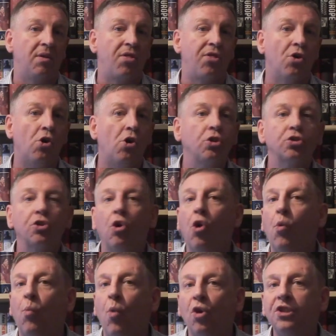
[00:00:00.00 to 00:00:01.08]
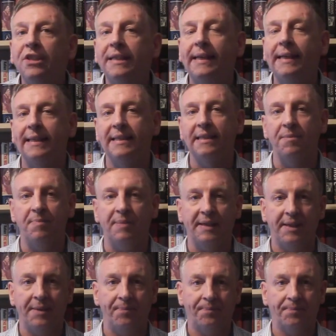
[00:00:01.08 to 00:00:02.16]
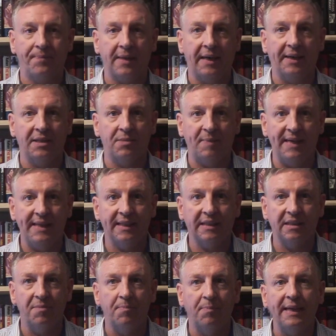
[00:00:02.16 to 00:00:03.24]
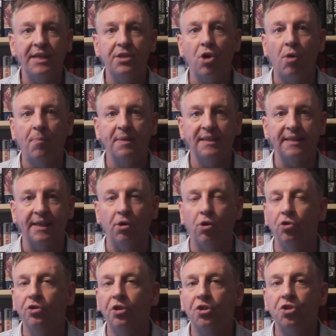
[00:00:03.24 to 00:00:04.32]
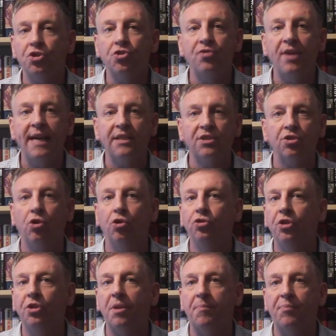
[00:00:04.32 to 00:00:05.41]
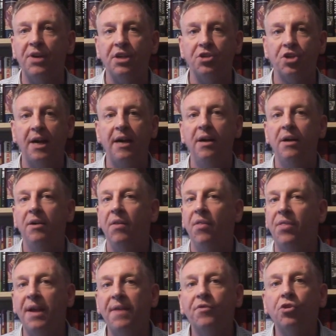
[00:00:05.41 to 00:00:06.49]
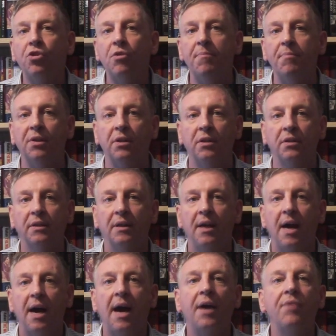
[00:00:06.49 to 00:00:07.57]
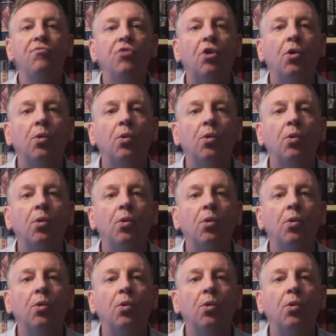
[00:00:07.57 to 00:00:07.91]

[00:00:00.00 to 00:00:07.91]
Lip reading: thought or wanted it to be, and it's been the complete opposite, under the stress, under the pressure, they've crumbled and